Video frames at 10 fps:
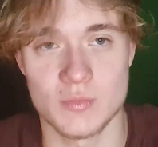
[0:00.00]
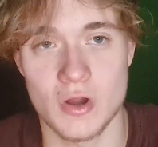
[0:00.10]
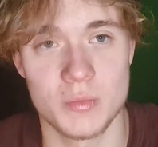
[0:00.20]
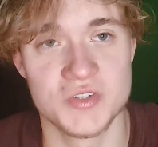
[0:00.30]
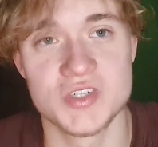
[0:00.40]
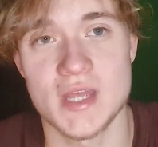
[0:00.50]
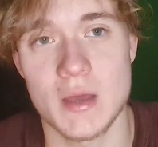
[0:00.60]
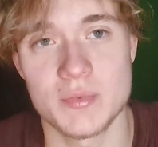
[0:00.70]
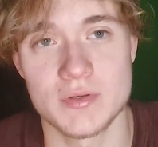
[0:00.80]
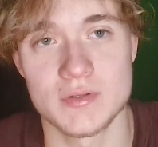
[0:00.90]
probably just
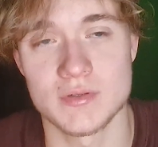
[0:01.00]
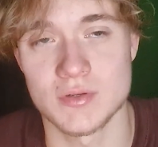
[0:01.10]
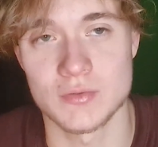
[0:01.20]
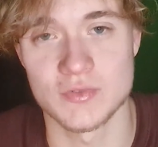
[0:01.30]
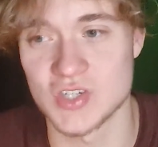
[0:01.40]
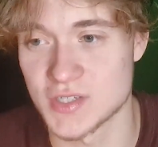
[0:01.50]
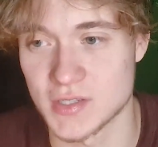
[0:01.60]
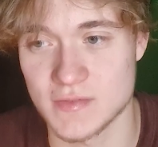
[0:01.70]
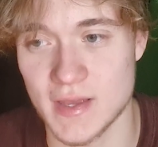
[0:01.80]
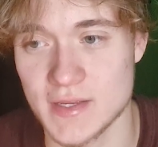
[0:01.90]
happened, just
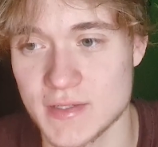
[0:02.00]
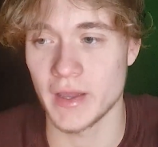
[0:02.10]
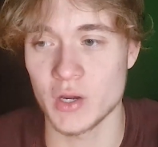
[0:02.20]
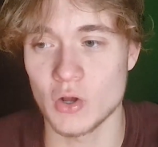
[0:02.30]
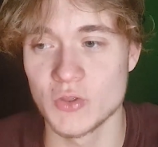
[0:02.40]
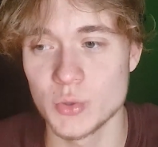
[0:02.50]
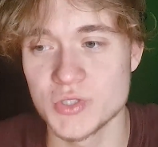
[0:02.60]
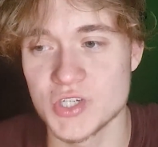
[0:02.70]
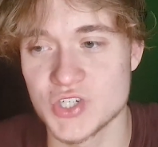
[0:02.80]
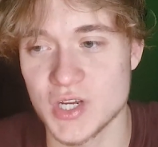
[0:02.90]
as fast. And although
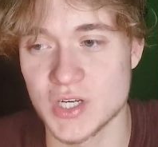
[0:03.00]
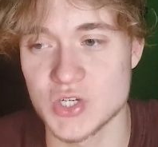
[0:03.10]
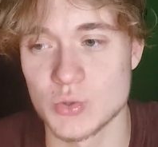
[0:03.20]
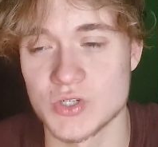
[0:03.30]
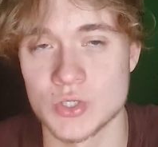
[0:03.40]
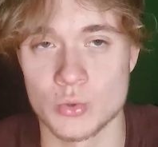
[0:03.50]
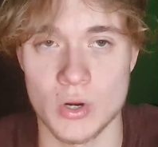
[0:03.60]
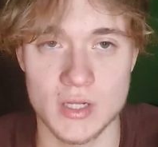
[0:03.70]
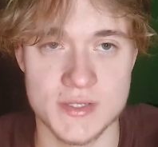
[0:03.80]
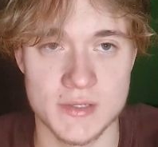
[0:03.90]
this change was
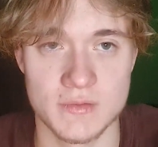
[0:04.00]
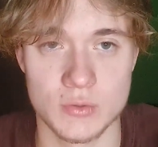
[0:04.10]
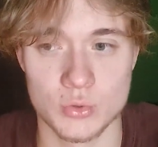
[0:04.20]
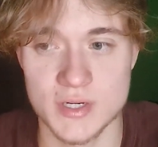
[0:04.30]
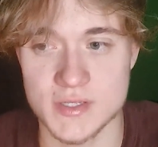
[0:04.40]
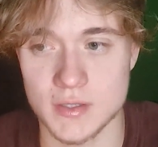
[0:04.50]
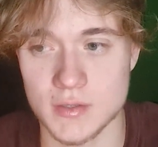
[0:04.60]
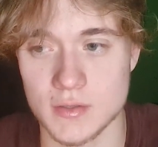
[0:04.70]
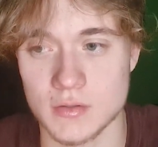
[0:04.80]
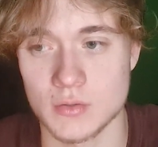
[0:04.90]
relatively
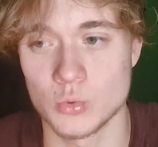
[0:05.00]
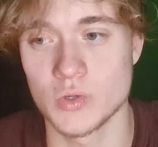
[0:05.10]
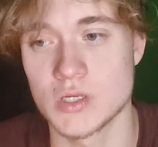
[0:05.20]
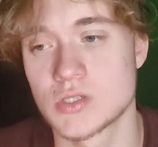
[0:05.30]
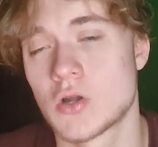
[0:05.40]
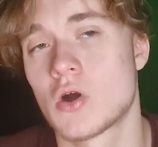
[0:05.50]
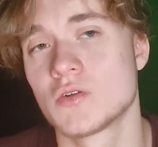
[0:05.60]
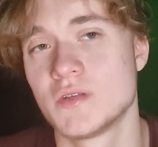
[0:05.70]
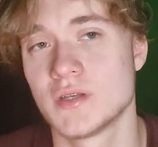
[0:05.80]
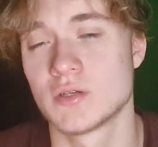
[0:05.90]
recent, we
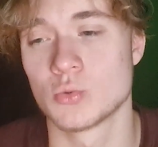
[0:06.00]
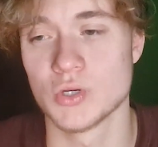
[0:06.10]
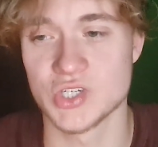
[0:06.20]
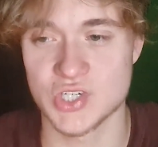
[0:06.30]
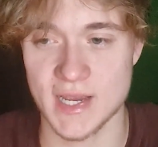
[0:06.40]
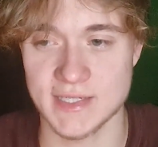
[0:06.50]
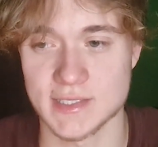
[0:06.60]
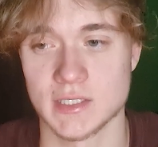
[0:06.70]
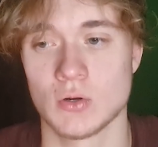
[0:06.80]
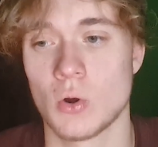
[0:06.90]
started
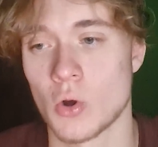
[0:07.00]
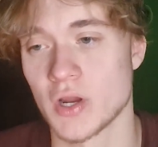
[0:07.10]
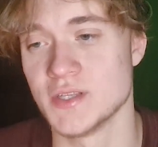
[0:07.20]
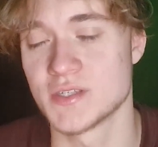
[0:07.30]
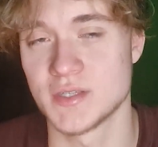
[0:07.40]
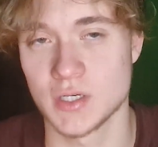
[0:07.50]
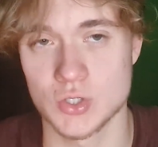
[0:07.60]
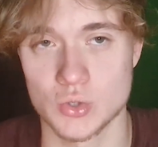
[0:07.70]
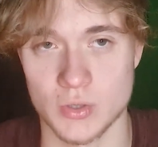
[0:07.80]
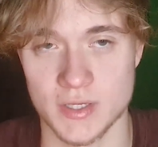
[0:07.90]
rejecting our
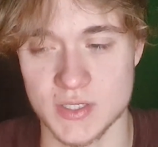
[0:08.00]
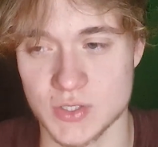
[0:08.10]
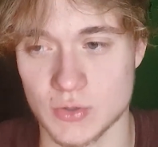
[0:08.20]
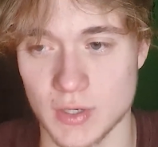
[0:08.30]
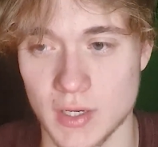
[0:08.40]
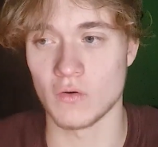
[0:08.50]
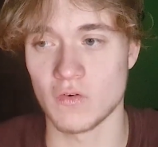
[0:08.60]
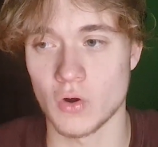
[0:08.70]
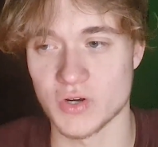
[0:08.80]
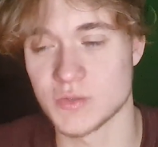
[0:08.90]
instinctual history of
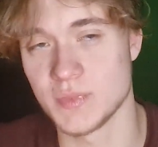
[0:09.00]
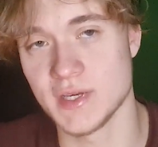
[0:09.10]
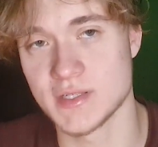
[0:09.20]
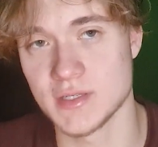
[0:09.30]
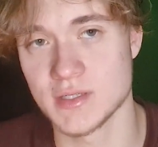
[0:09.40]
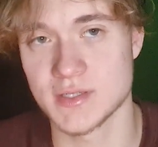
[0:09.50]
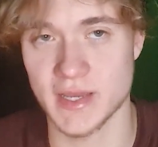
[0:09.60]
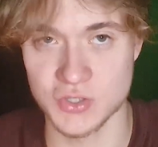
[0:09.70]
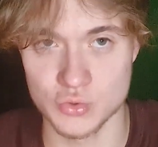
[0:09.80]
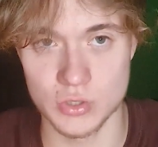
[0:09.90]
our species
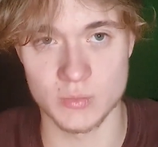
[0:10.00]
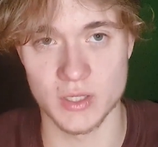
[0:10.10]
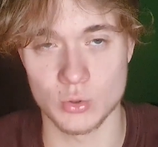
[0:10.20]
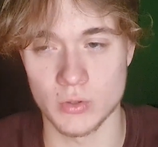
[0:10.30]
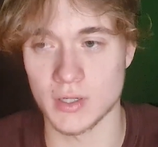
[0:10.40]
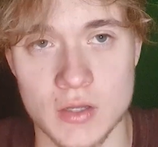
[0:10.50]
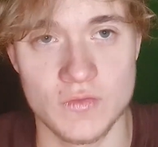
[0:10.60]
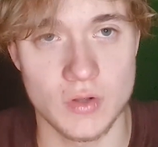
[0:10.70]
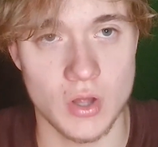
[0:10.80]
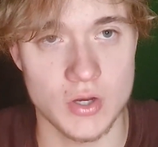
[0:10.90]
extremely quickly.
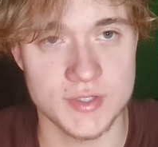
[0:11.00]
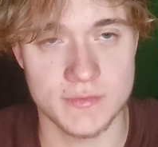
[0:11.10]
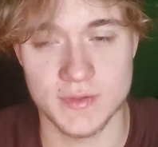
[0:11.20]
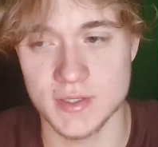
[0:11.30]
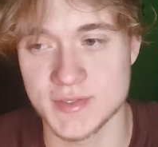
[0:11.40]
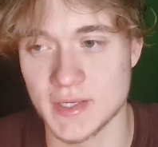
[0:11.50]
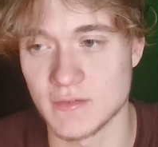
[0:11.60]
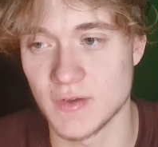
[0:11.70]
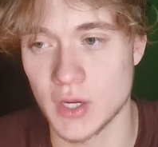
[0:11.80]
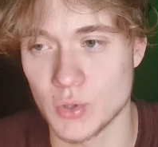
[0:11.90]
Philosophies and
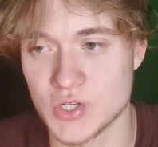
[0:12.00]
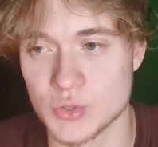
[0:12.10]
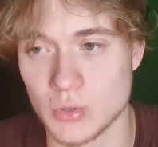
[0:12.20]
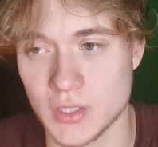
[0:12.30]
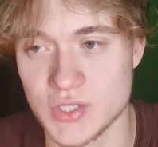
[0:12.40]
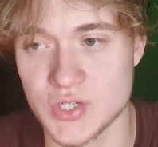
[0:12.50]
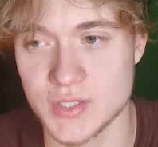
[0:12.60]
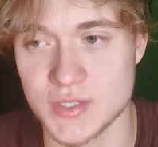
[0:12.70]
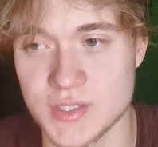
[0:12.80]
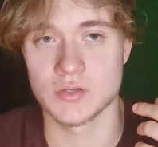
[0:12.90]
various
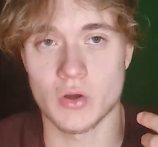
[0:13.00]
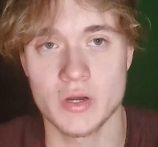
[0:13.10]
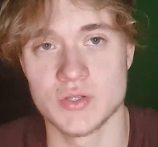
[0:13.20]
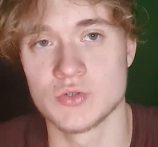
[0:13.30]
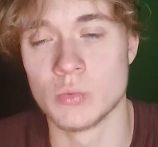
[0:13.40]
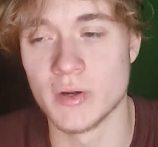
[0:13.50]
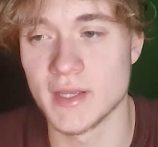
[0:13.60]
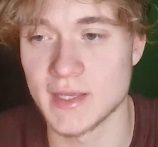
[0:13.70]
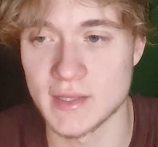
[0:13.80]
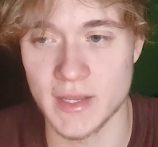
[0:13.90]
religions started to bring
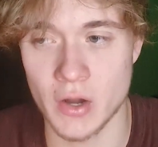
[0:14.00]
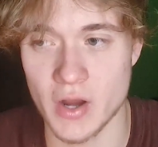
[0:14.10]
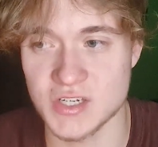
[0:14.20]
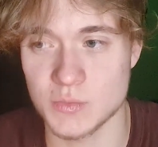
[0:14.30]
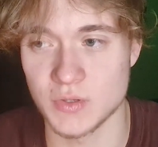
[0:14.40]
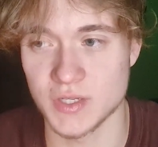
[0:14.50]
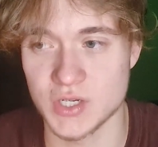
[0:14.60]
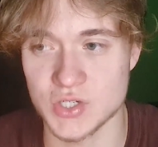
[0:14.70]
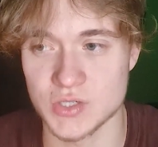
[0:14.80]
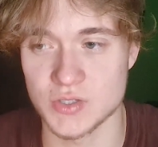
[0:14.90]
in their
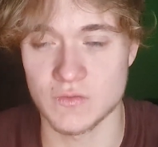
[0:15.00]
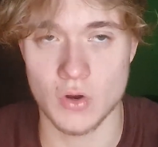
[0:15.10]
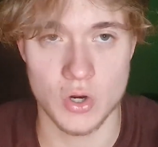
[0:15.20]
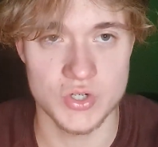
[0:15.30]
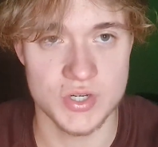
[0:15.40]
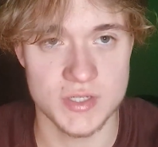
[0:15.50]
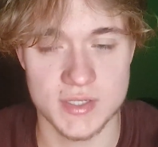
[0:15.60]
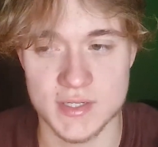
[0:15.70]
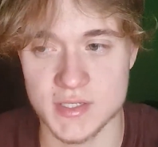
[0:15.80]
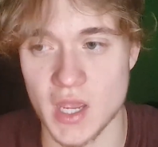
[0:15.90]
explanations of
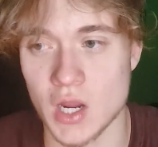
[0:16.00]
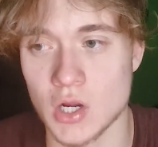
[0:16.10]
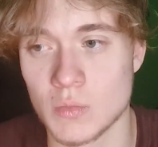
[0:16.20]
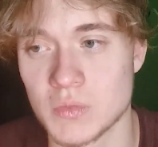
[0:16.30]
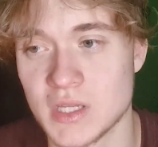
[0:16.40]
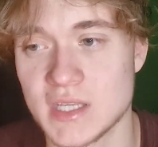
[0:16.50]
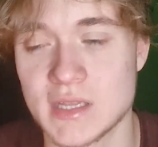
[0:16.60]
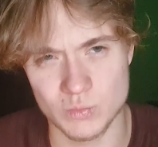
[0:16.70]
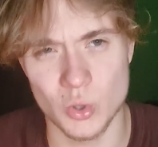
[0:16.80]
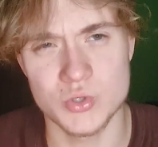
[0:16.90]
consciousness and
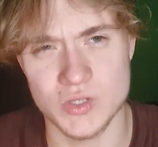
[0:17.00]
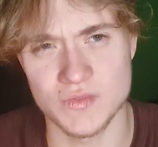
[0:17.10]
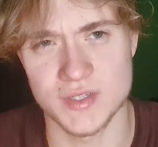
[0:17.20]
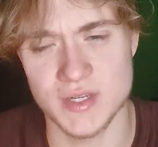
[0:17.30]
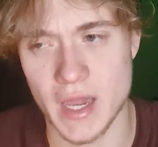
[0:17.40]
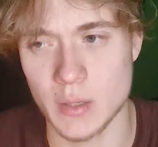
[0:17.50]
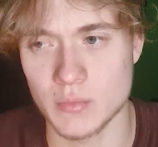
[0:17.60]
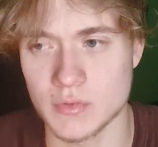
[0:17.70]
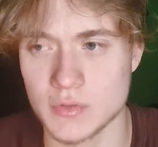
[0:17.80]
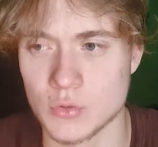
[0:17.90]
completely, most of the time,
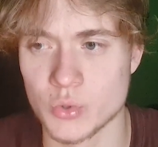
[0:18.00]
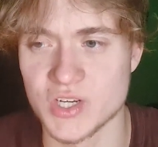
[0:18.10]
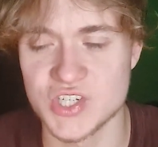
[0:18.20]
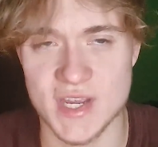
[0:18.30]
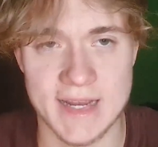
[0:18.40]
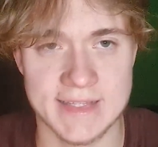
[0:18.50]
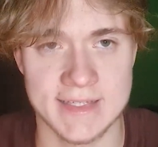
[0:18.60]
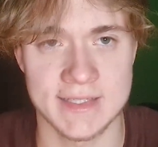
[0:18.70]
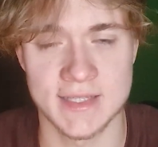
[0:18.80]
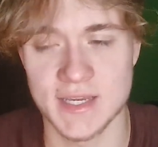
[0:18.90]

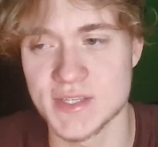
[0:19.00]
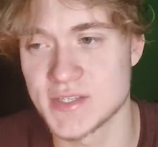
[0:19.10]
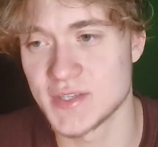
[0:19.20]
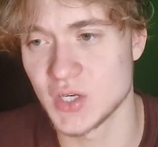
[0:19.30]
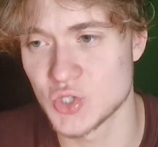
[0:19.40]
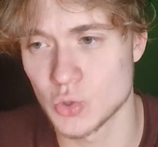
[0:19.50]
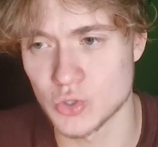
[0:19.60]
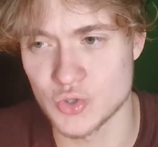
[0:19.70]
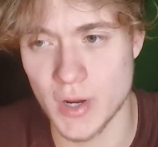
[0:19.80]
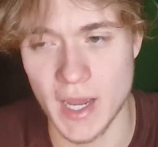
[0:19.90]
rejected the instinctual
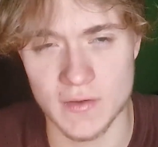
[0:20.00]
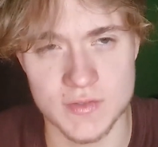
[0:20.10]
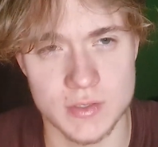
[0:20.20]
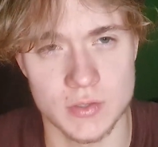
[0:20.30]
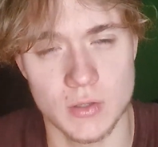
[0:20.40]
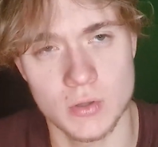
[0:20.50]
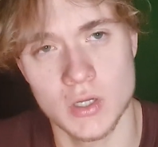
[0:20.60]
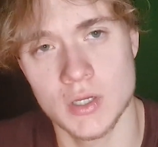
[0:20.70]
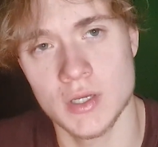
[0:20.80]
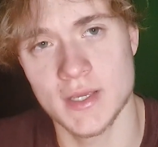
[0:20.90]
drives,
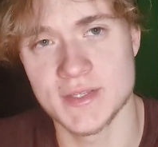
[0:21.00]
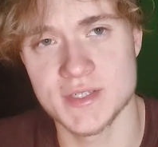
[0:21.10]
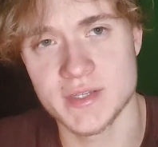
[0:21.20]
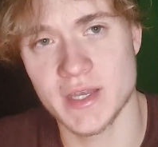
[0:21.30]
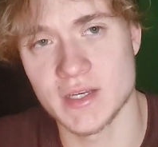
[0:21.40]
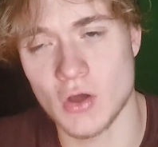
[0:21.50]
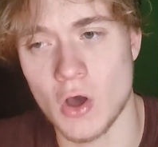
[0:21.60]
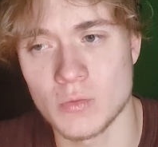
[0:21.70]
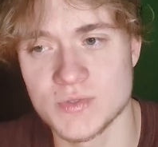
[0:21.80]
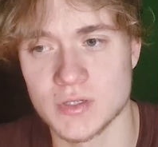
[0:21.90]
instead
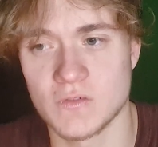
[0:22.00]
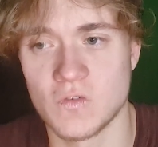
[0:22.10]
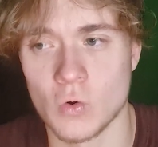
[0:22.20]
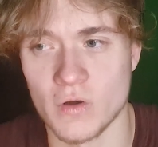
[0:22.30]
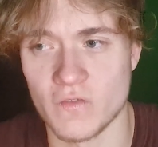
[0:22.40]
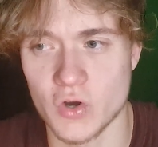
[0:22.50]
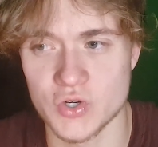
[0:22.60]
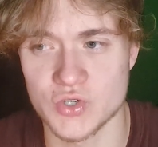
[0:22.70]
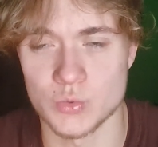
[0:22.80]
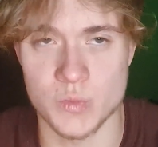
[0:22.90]
opting for
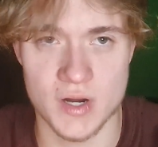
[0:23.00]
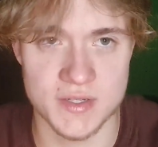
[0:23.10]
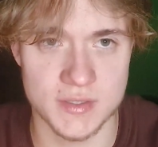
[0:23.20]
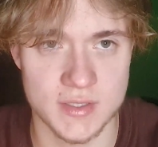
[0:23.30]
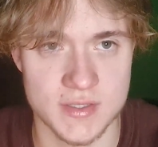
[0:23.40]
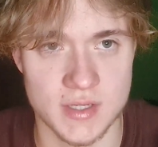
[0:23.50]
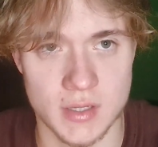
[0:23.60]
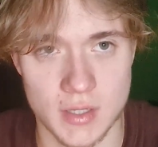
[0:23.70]
virtue, presentness, and